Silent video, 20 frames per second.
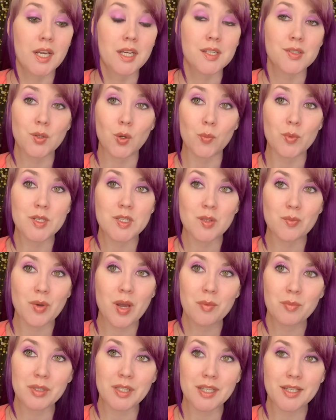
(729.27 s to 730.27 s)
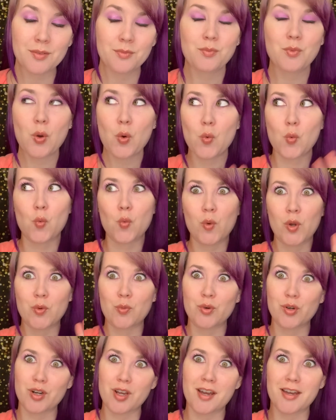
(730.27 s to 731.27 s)
and is open to the public when
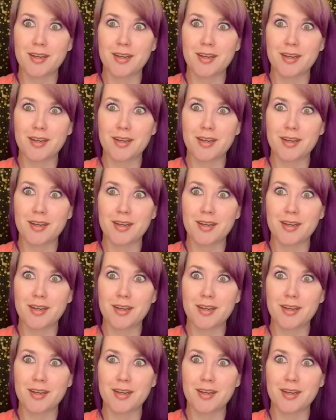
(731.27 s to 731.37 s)
we're not in